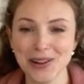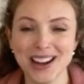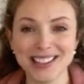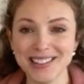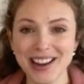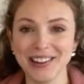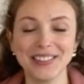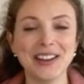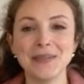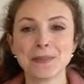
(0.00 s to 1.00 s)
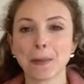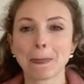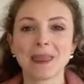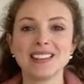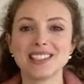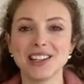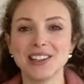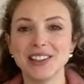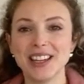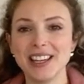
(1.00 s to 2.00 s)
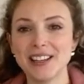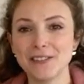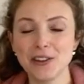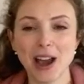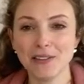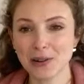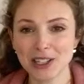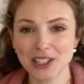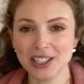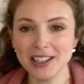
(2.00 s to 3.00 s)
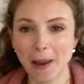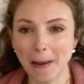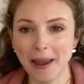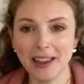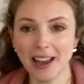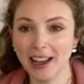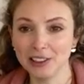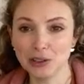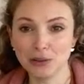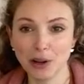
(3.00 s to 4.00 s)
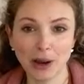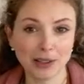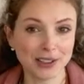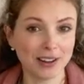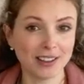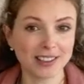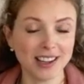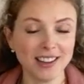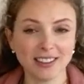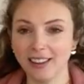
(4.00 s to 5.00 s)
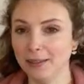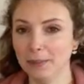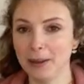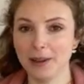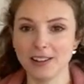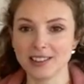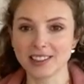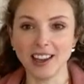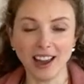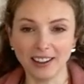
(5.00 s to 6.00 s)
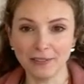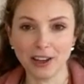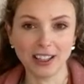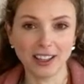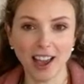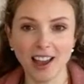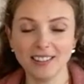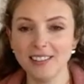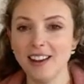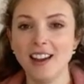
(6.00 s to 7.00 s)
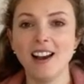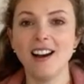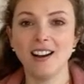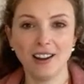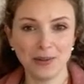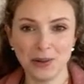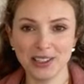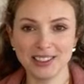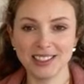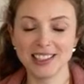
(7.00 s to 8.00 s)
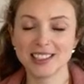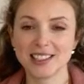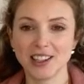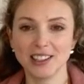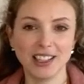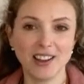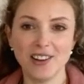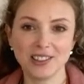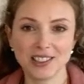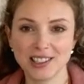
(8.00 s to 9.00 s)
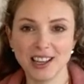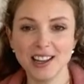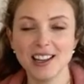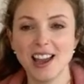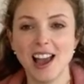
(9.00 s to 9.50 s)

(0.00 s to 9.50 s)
I don't know. So if you have a question and you know how to ask it, then maybe ask it. And if I can, I will certainly answer.